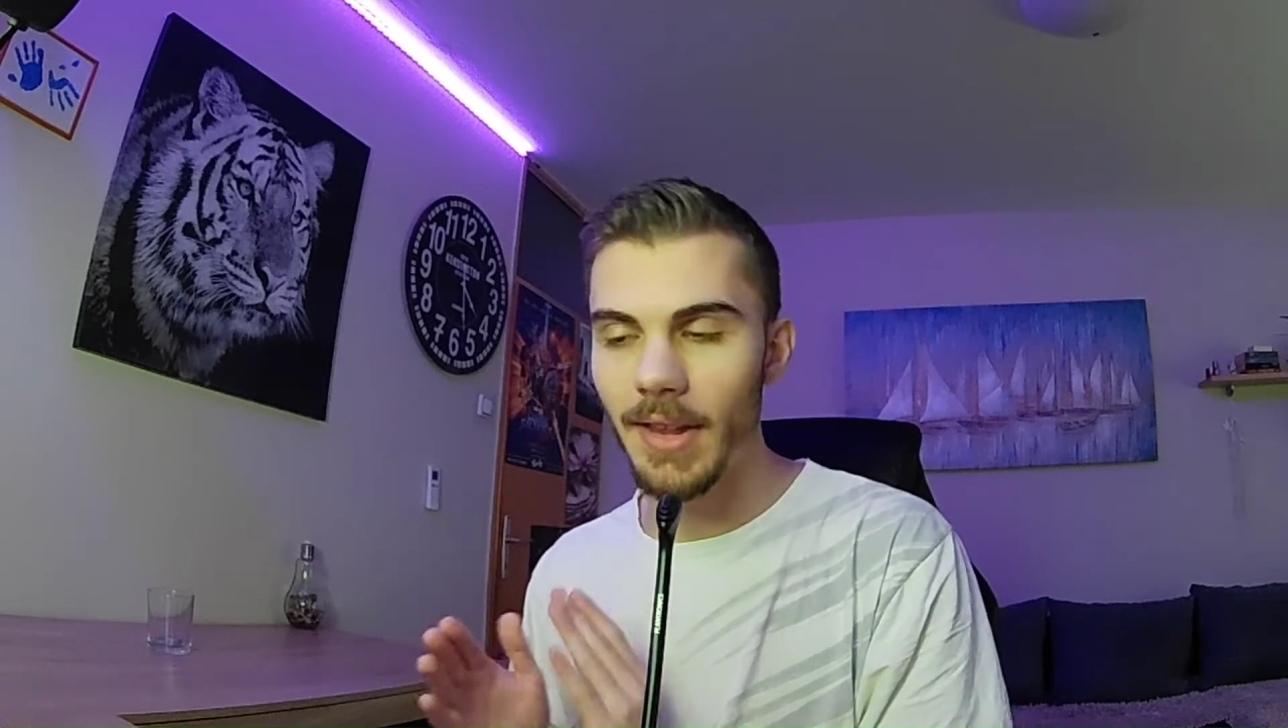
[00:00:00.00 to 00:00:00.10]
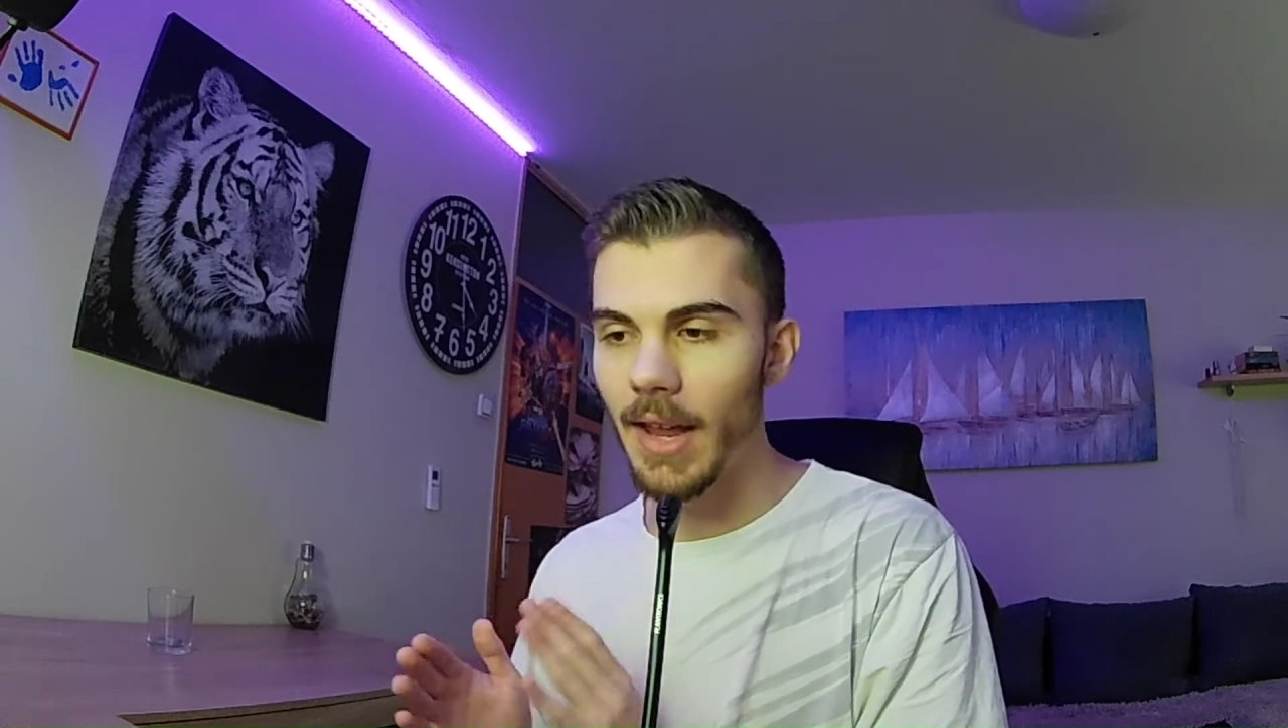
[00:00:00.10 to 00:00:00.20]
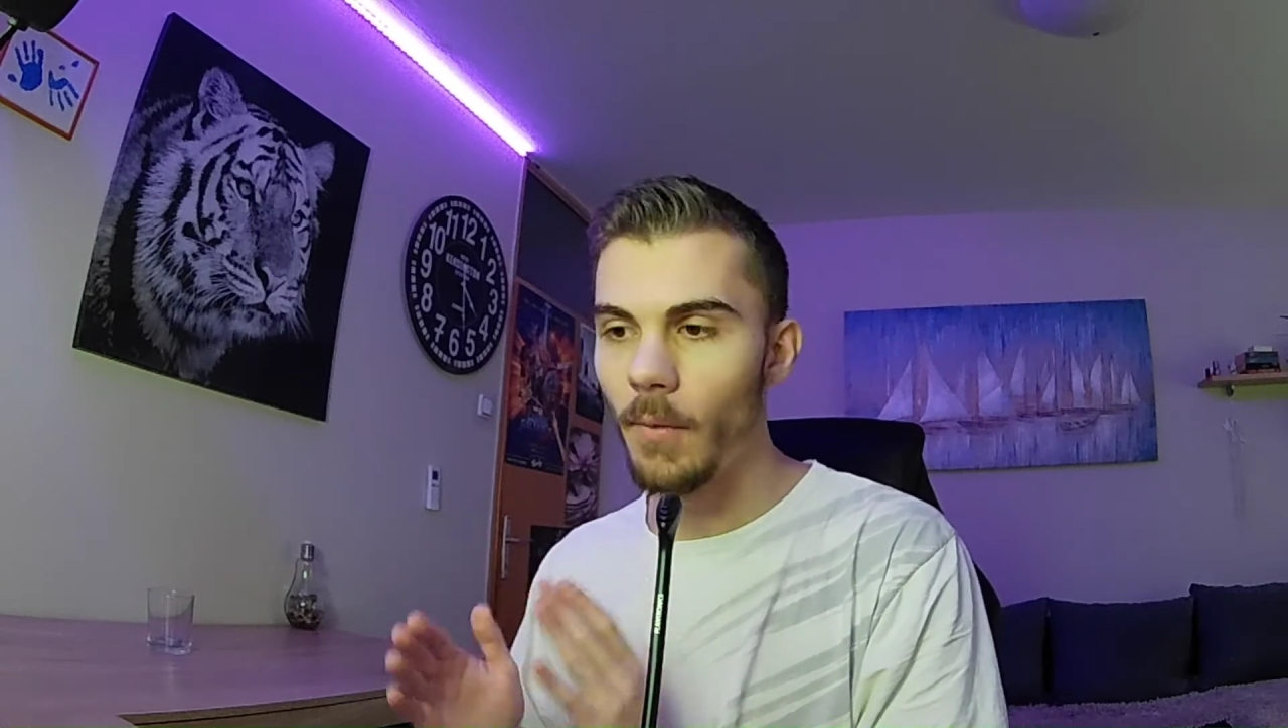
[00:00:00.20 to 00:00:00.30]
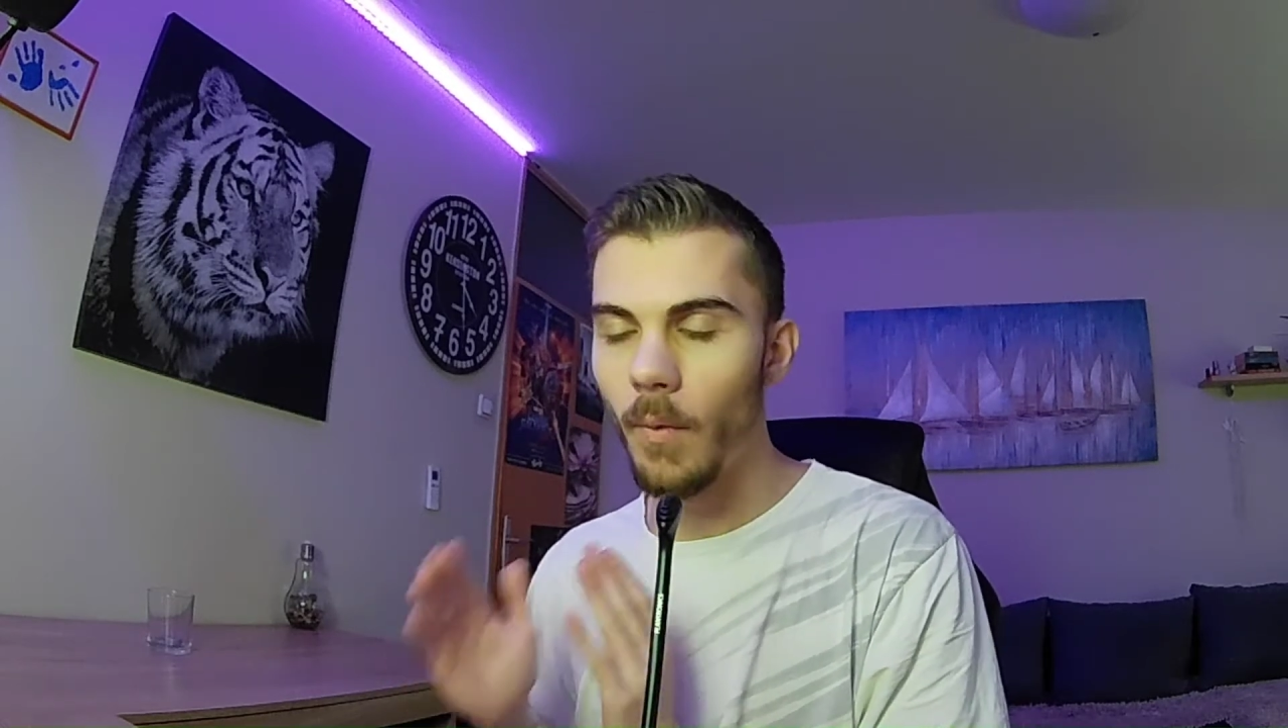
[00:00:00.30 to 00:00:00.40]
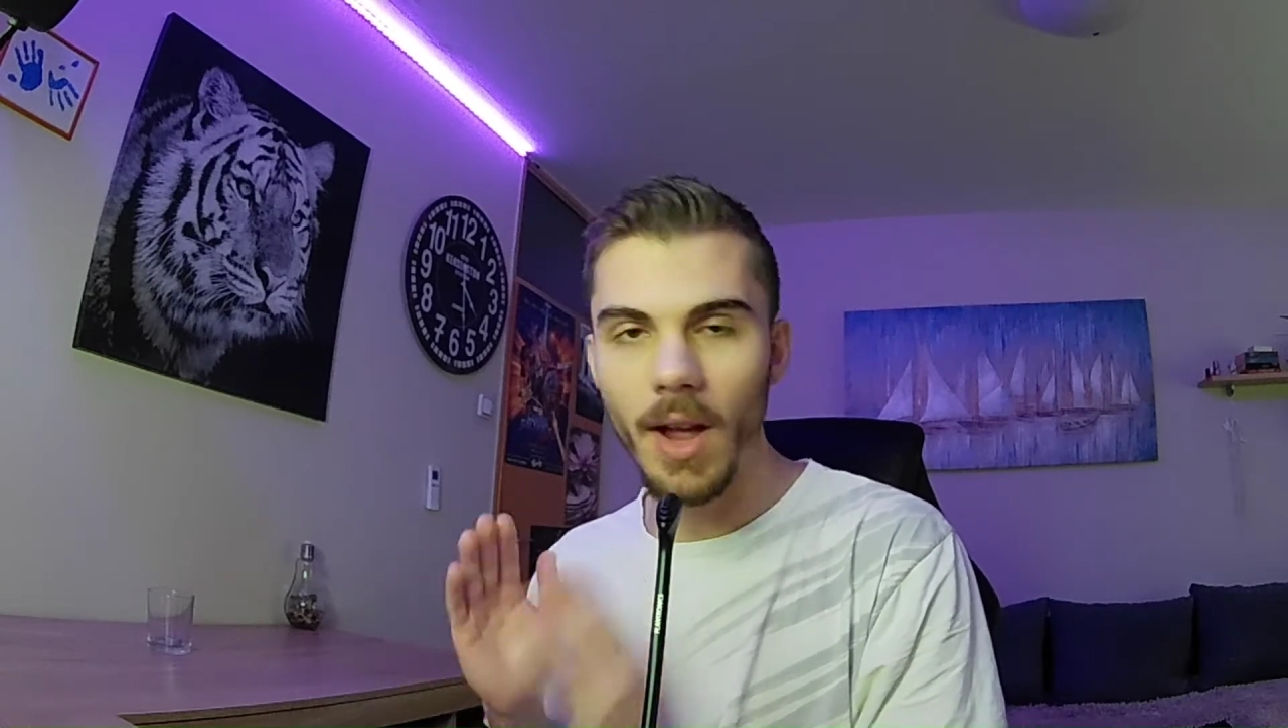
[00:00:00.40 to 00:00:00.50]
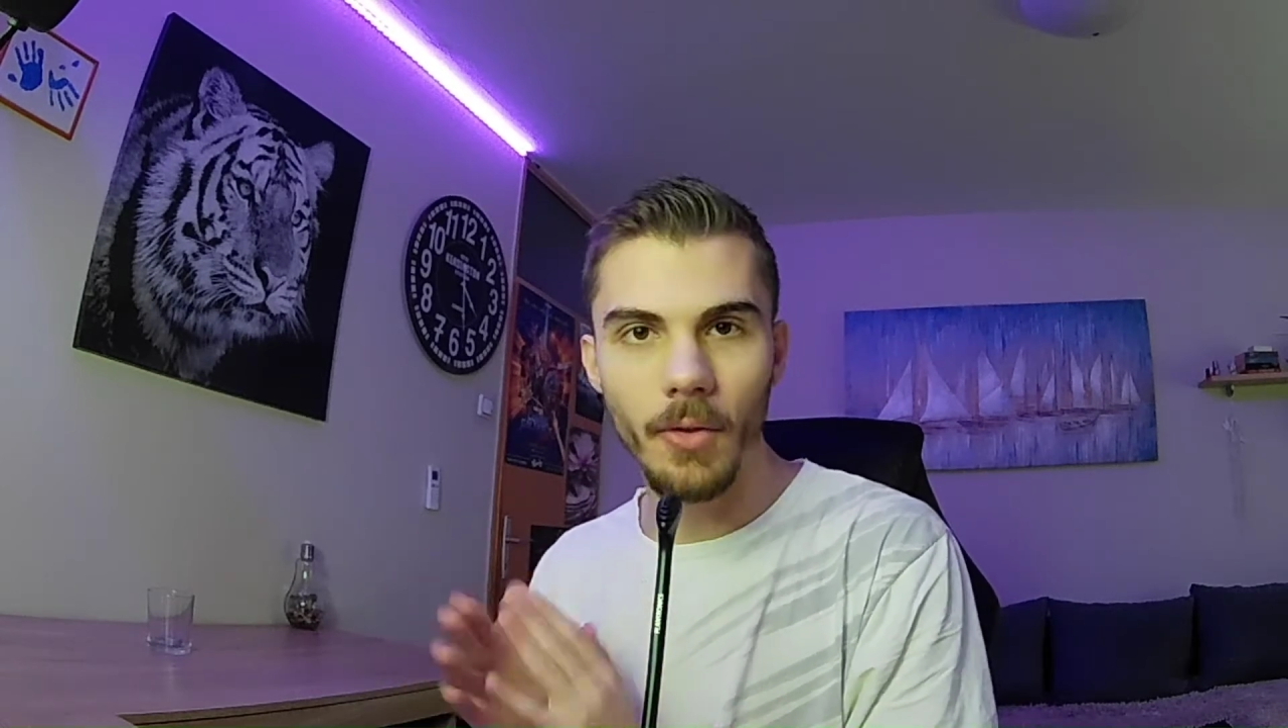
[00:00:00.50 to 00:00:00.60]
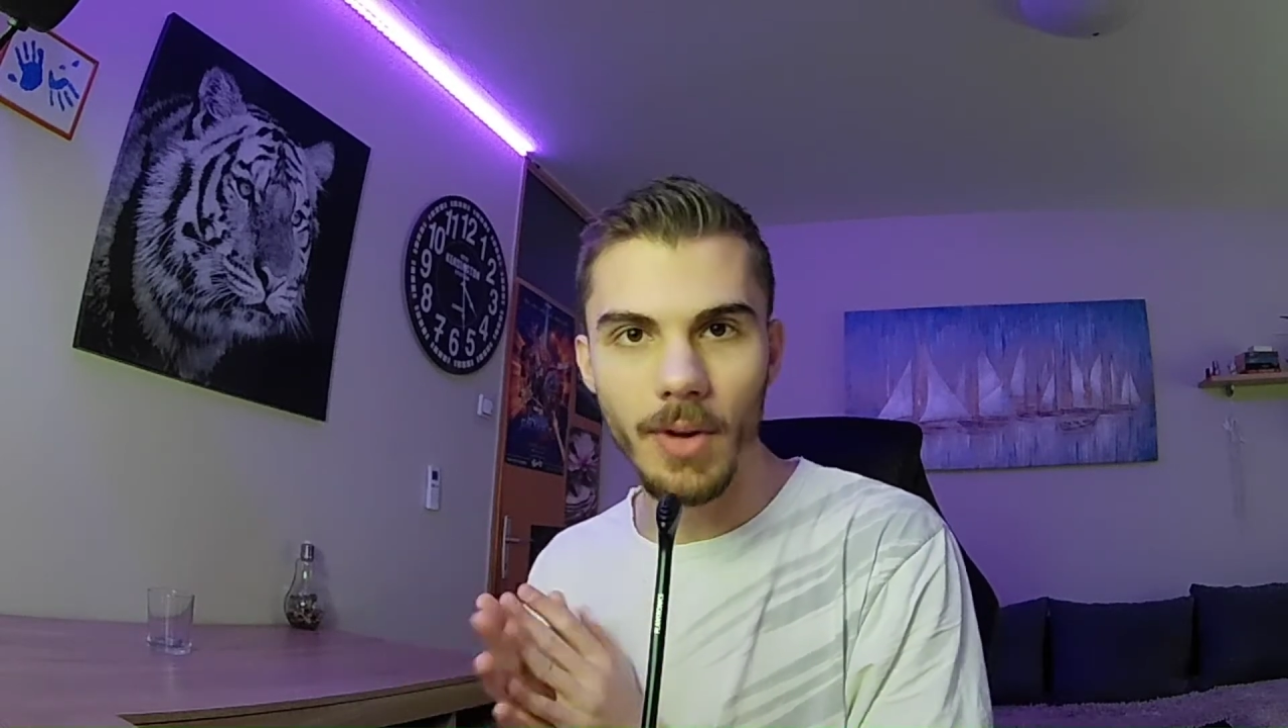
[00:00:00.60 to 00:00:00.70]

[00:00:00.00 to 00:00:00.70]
and well